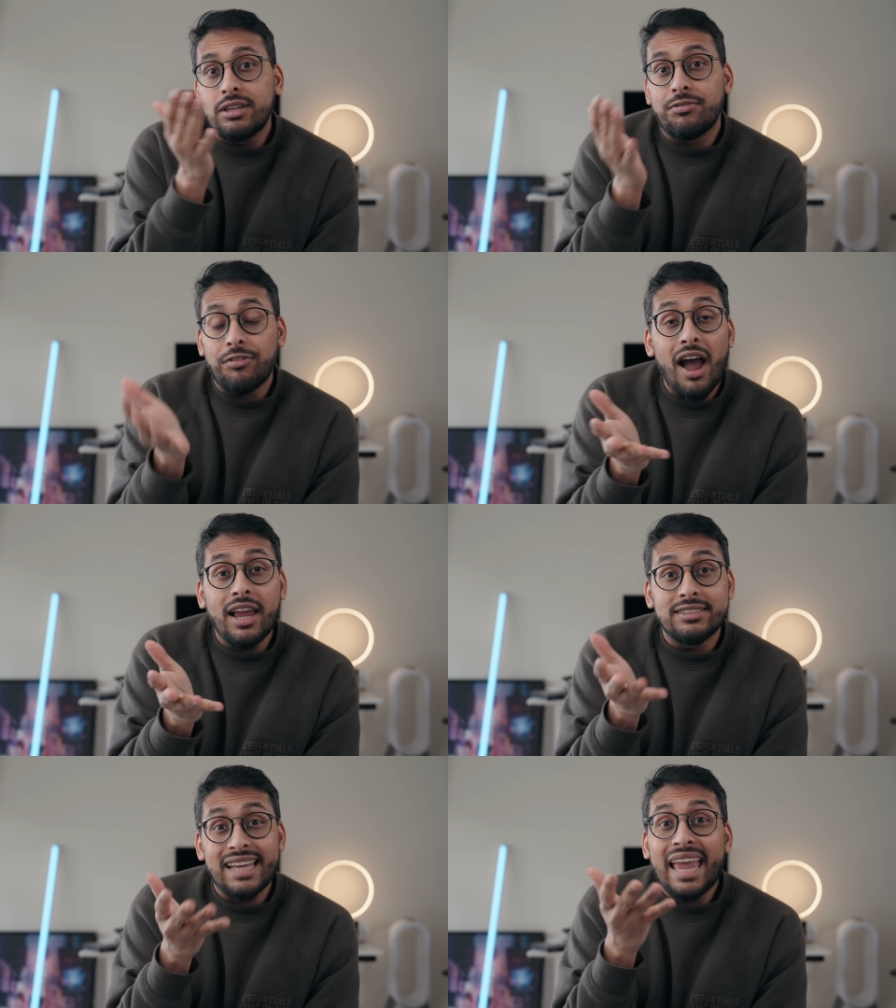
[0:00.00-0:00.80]

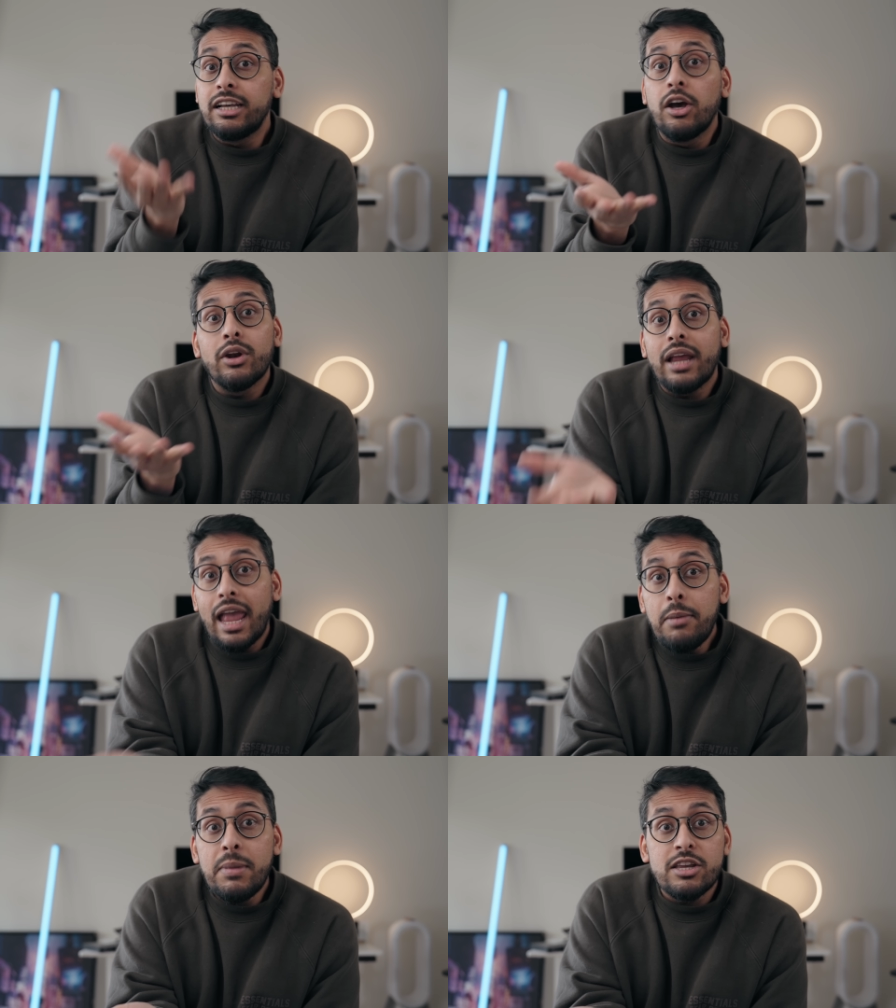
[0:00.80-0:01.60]
defines a good
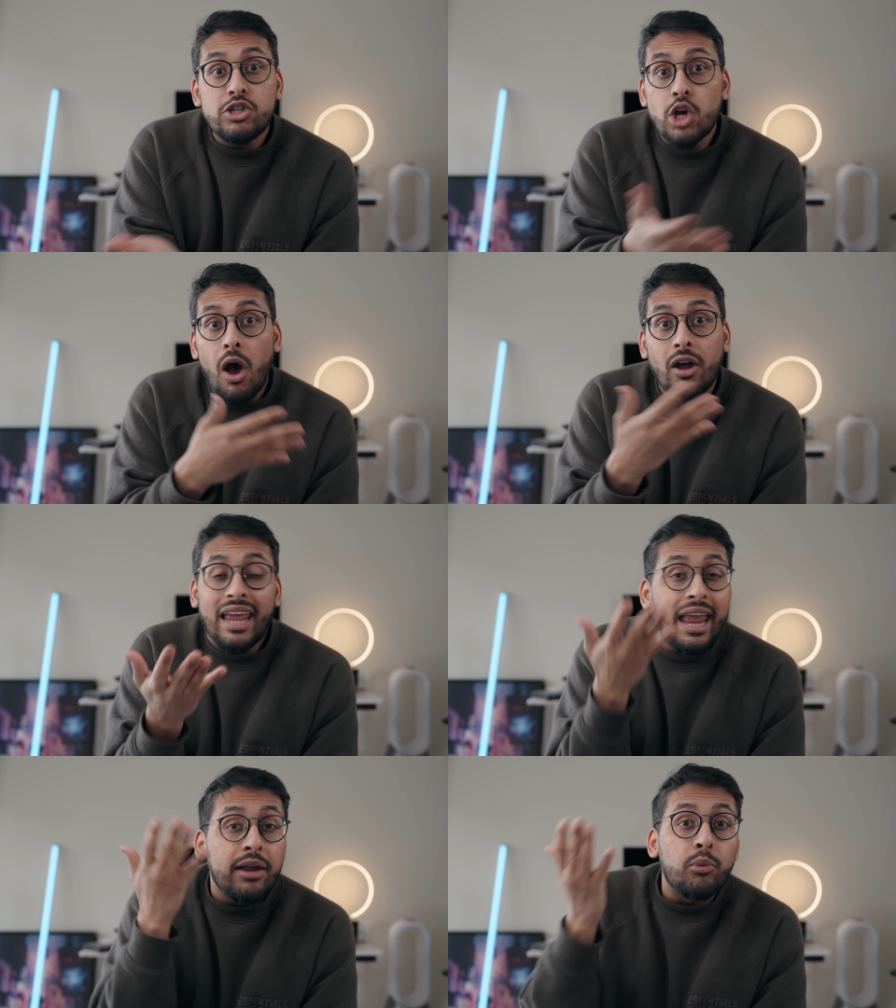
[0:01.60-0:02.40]
image
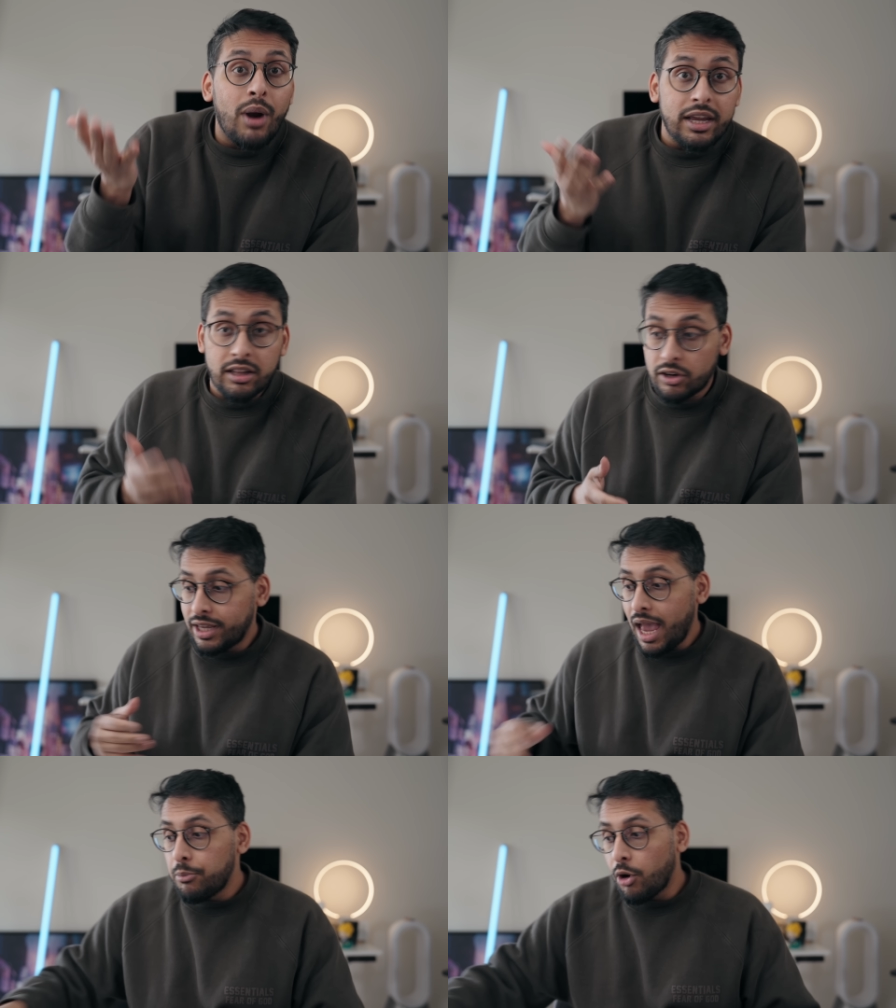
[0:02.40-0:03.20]
on a regular
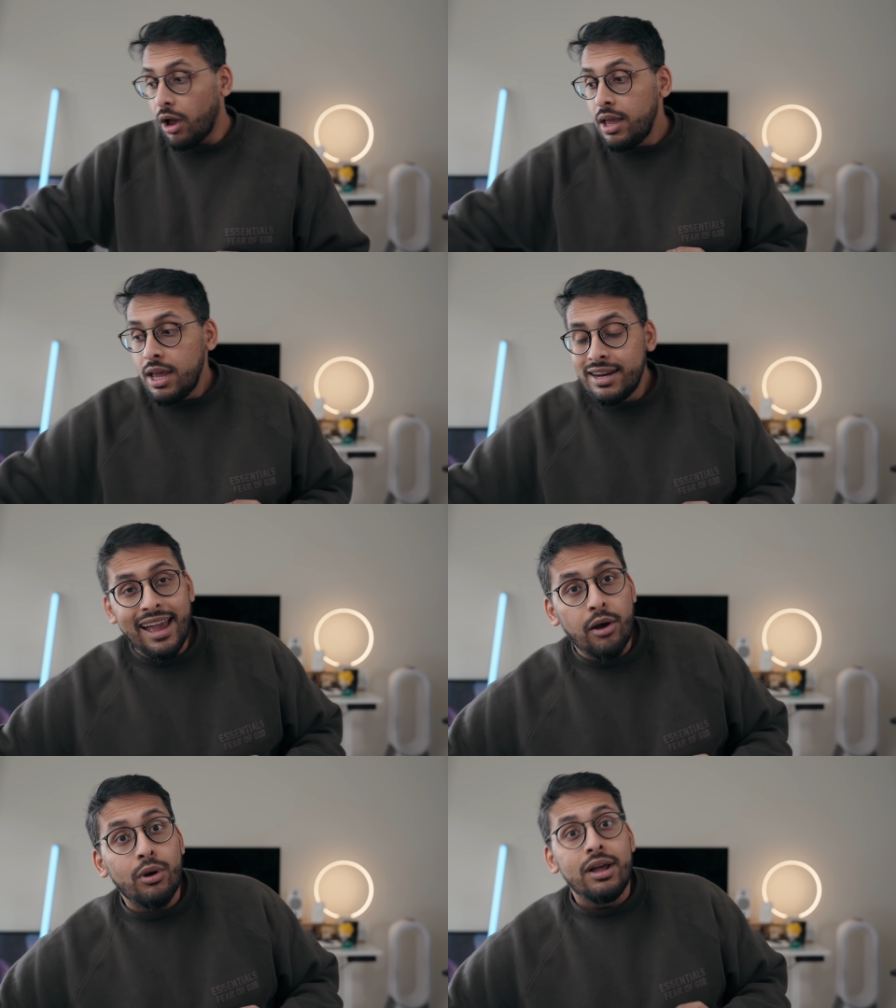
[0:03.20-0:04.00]
camera.
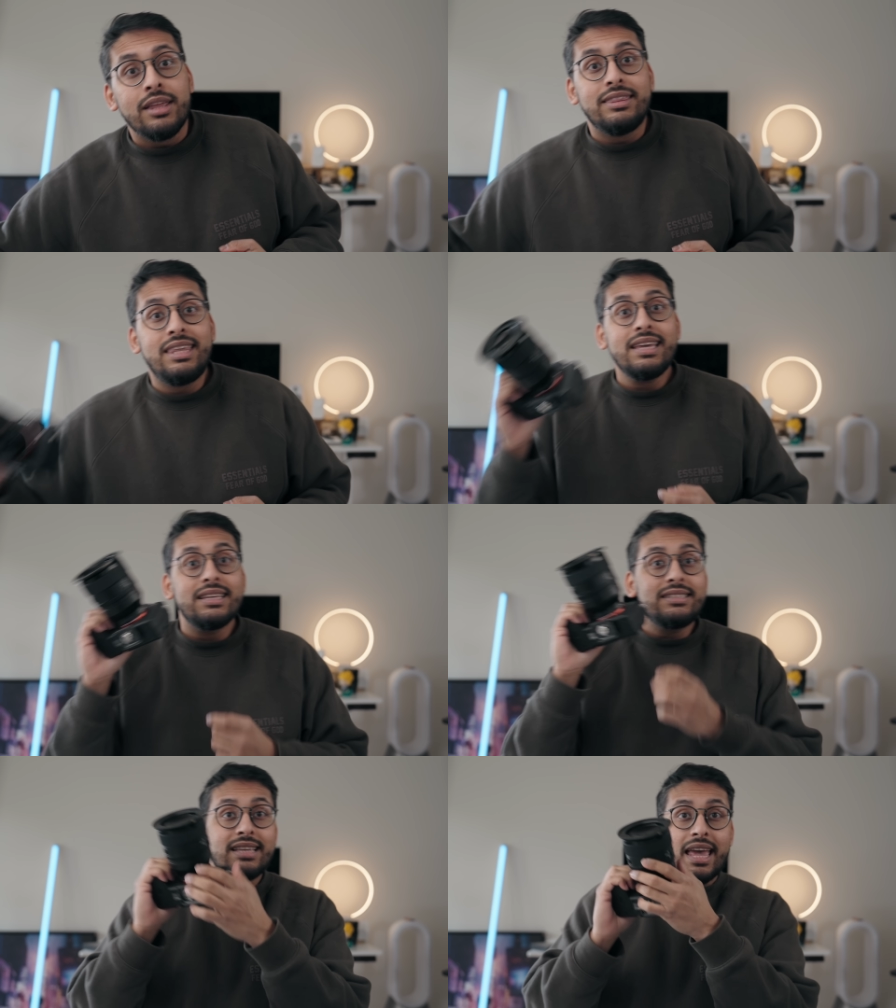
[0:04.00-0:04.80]
Now,
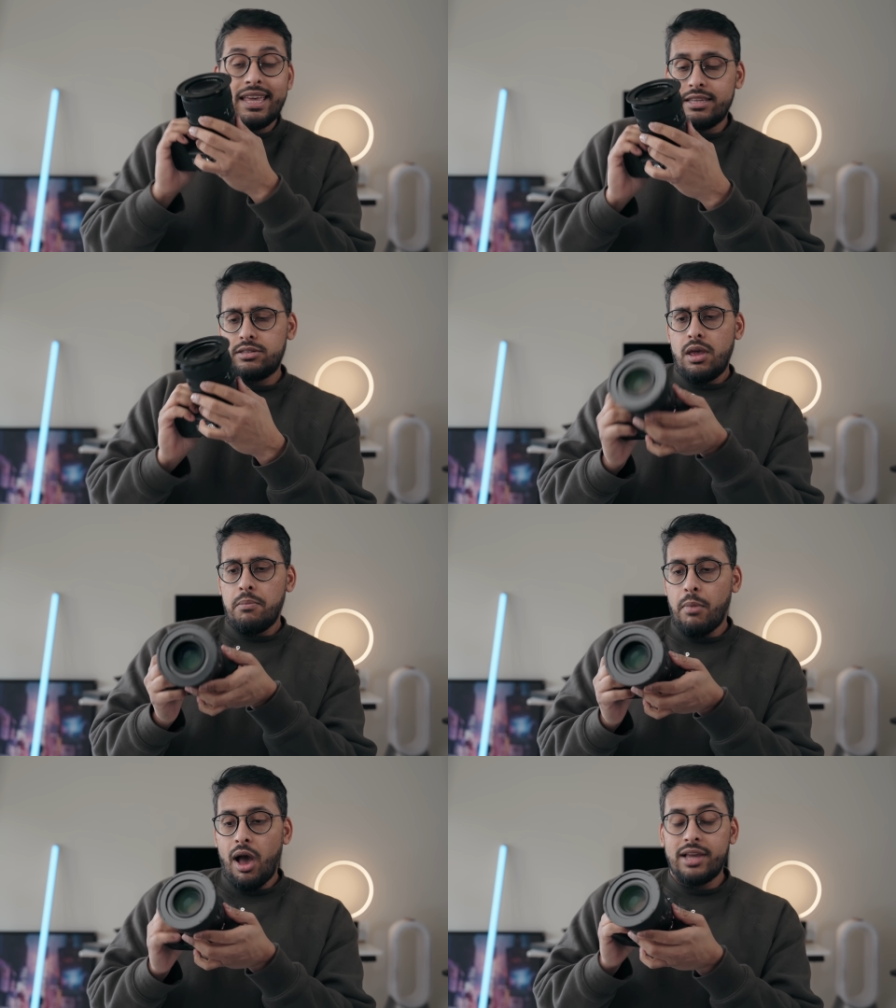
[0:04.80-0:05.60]
this is
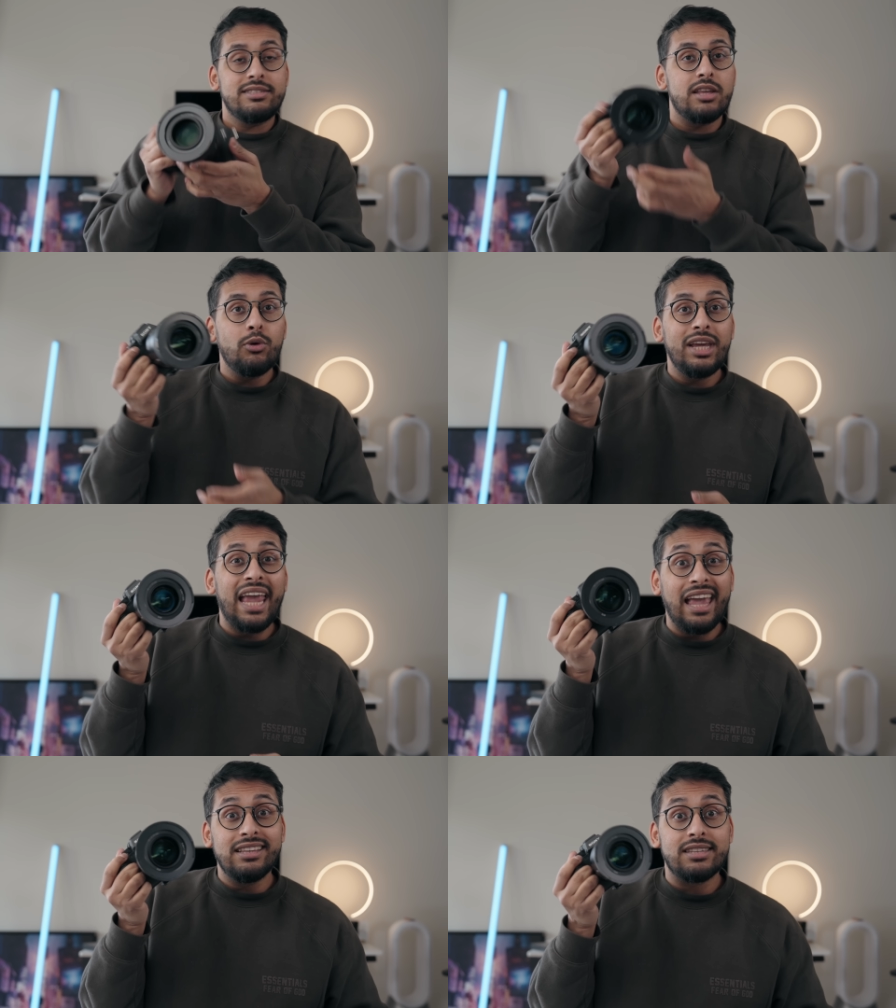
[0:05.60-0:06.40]
my
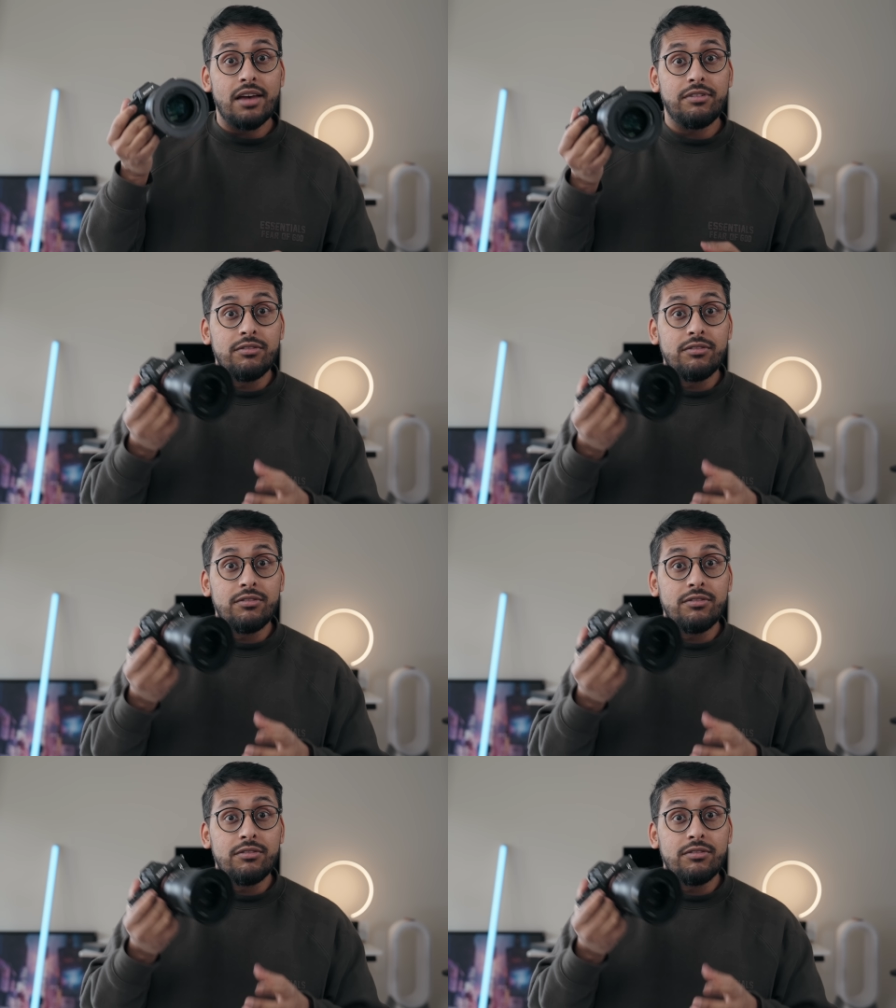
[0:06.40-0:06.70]
Sony a7